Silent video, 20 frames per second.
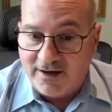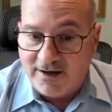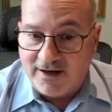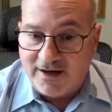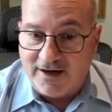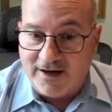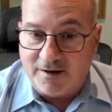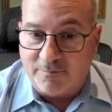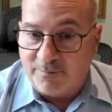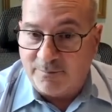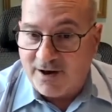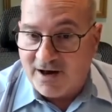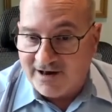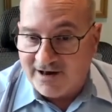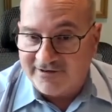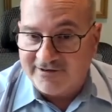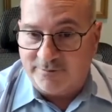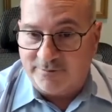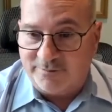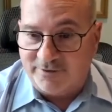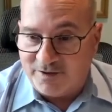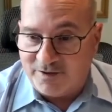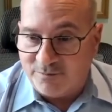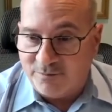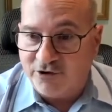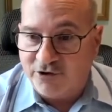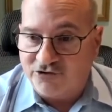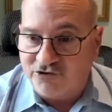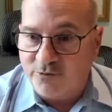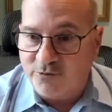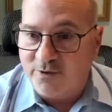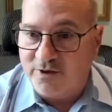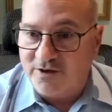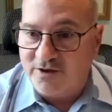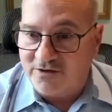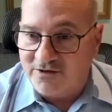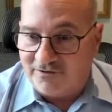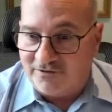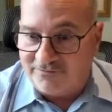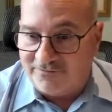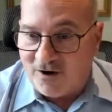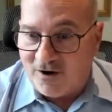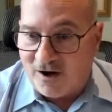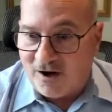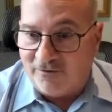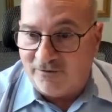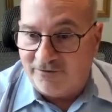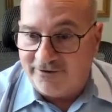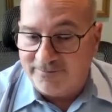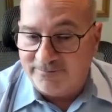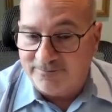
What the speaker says: and possibly put you in default.